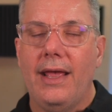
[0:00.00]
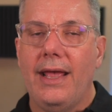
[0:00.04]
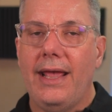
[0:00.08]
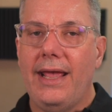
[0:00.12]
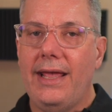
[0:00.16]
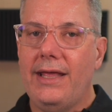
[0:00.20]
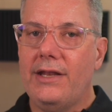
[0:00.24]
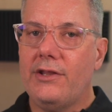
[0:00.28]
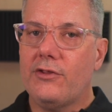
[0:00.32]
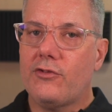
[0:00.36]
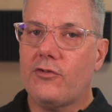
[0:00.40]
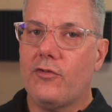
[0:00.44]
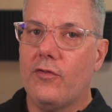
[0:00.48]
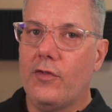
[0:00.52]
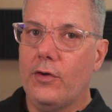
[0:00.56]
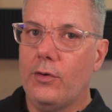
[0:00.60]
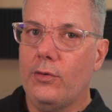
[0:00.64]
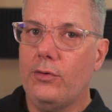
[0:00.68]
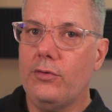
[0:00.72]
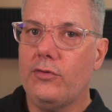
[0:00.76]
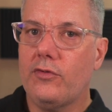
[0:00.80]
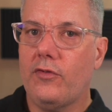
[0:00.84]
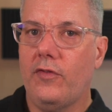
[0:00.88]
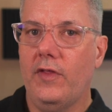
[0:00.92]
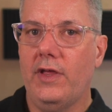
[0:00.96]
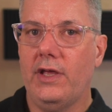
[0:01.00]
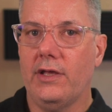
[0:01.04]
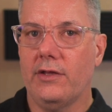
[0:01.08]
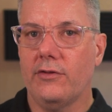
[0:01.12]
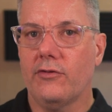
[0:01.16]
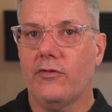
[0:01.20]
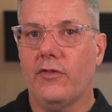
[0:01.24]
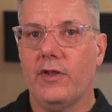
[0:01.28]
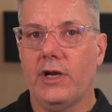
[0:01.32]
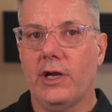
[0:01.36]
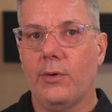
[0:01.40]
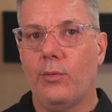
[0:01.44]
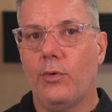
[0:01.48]
and it's those
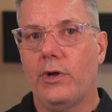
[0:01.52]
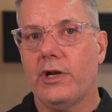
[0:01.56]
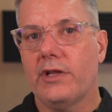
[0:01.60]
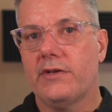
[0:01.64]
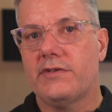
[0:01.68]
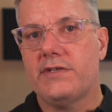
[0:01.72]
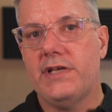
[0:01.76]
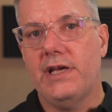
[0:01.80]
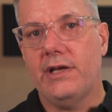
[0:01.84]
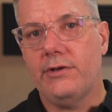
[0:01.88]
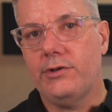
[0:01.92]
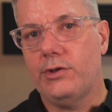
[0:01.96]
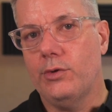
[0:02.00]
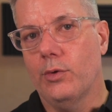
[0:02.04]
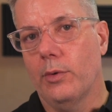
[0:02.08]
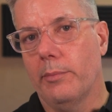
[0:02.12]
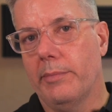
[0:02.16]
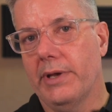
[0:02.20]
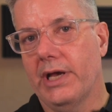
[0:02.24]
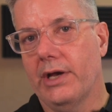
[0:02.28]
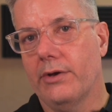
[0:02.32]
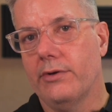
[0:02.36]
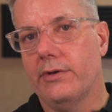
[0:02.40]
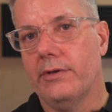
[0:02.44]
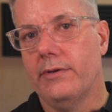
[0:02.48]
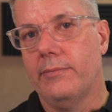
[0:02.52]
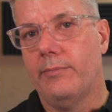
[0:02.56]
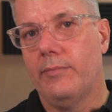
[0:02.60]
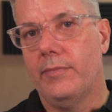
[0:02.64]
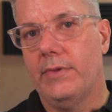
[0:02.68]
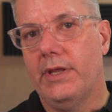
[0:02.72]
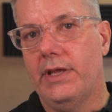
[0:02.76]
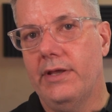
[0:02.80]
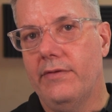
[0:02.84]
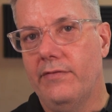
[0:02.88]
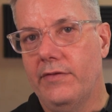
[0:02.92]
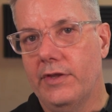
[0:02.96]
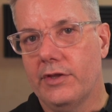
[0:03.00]
things that I want to tell you about
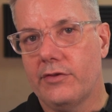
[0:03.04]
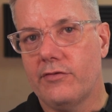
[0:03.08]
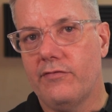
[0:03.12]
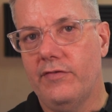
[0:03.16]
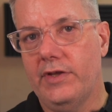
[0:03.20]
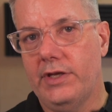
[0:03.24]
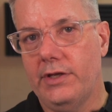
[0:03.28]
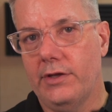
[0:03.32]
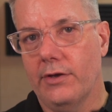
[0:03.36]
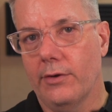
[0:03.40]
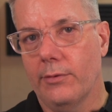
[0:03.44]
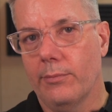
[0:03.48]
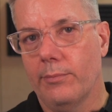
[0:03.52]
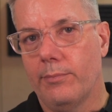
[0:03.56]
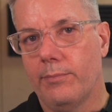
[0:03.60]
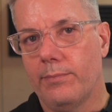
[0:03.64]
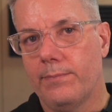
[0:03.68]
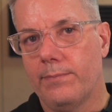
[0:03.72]
in this video.